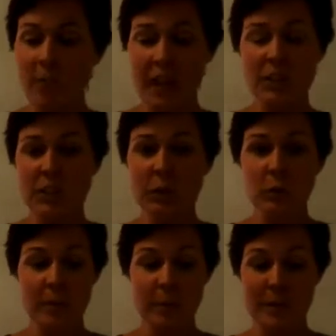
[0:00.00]
and just looked
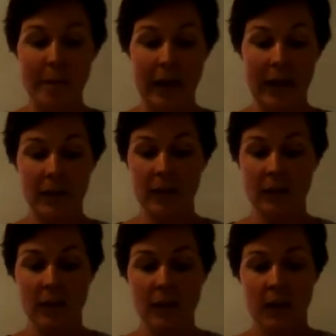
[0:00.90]
up in the back,
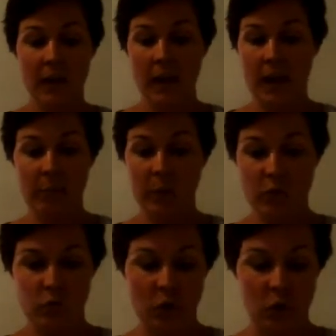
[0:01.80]

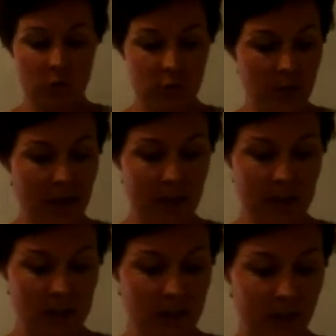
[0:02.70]
control. And
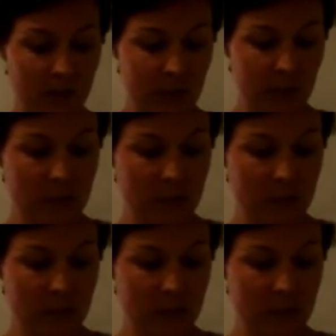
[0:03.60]
let's have a look.